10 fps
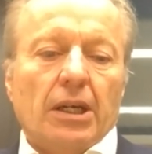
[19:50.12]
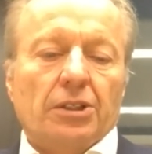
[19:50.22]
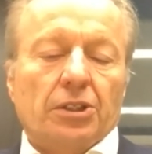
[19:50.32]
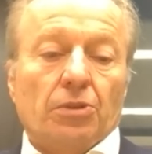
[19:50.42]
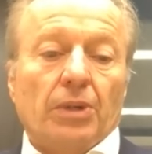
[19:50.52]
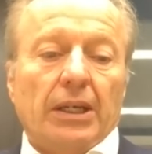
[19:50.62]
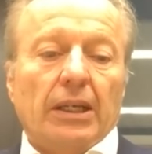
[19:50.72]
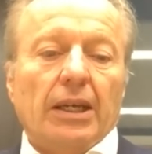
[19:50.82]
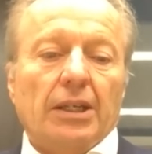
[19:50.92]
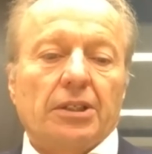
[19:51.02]
to
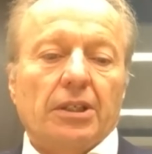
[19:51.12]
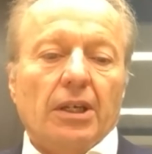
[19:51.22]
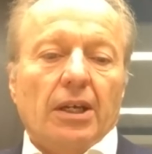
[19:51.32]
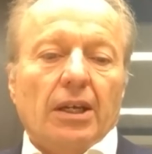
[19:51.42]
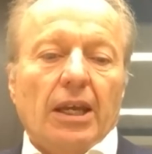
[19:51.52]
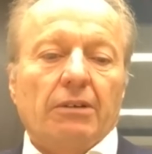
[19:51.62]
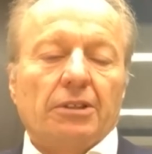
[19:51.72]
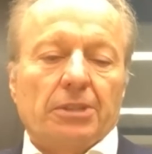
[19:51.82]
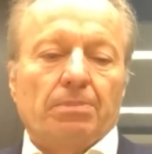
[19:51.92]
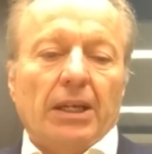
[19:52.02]
regulate,
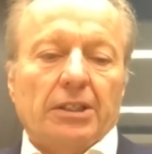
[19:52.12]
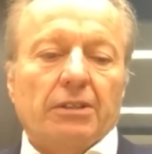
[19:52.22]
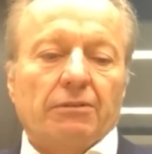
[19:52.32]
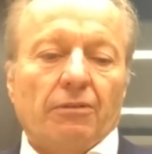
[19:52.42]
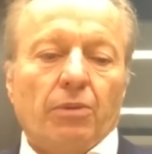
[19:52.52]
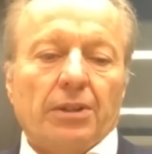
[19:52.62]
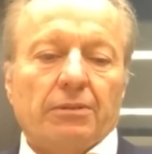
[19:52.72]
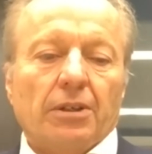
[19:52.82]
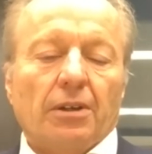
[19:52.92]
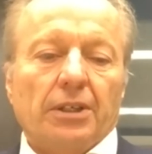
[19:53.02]
irrespective of whether
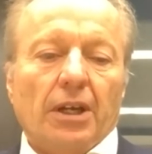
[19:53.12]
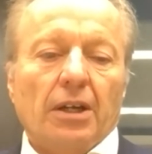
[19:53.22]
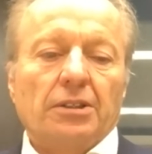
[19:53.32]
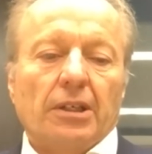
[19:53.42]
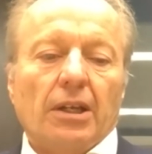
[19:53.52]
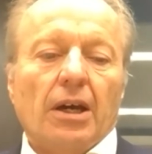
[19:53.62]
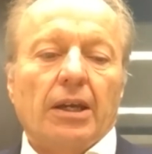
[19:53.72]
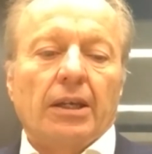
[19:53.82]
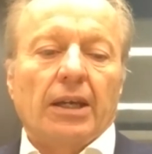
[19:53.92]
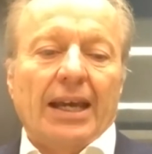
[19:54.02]
or not the
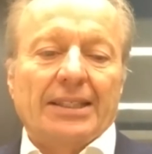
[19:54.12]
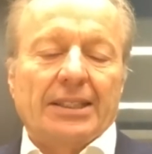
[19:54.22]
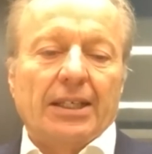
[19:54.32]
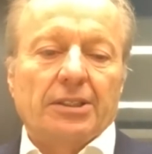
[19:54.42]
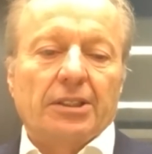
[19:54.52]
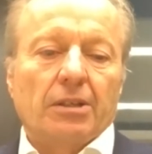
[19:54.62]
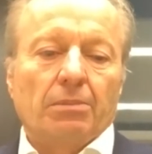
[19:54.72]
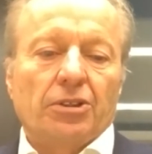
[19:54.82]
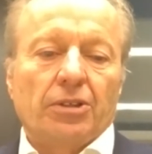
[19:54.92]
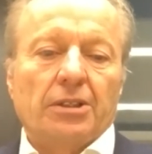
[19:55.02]
underlying assets that can
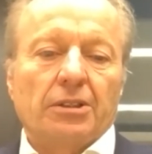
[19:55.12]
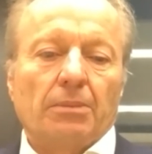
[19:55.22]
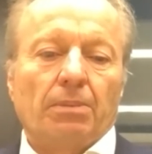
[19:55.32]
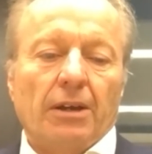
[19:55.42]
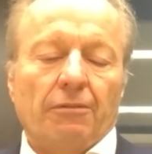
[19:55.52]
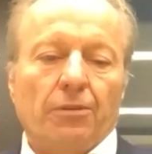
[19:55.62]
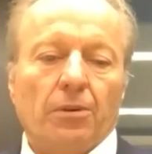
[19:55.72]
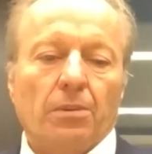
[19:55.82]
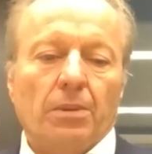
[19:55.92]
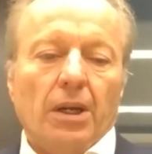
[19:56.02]
be traded on the
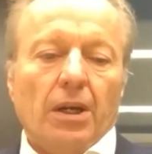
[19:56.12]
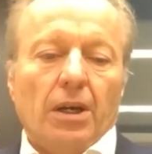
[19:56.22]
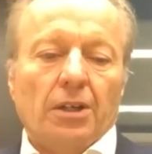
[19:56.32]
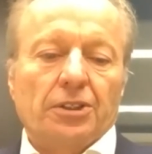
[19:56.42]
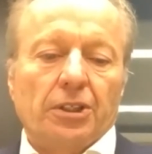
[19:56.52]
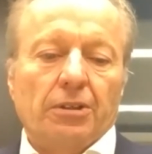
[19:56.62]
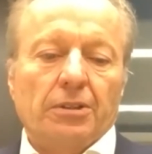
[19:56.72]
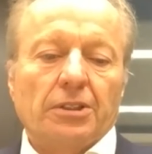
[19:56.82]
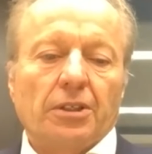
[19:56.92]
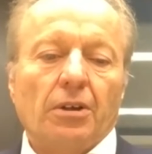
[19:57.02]
platform are
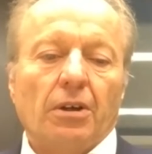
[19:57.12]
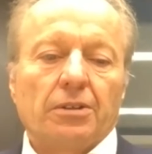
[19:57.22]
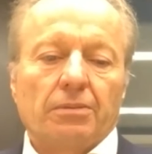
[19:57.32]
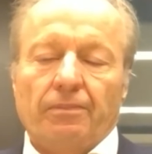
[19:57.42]
securities or not.